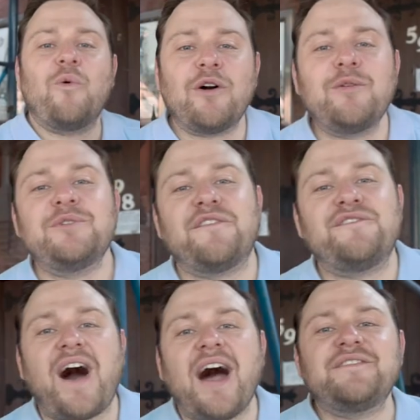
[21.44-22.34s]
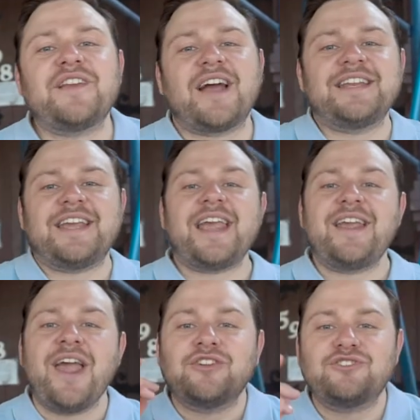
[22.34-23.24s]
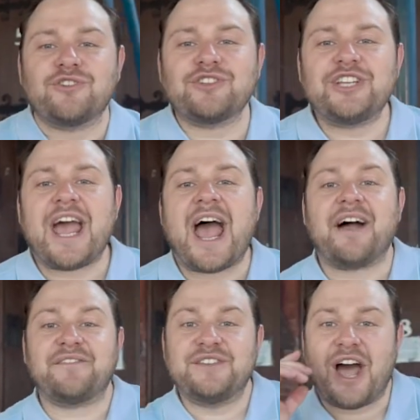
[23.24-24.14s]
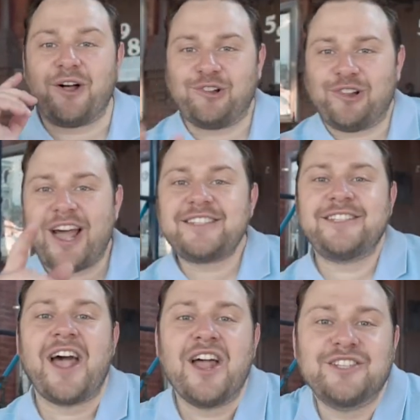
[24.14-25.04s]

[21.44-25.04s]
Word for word: Welcome to 598 Jersey Ave. Now let's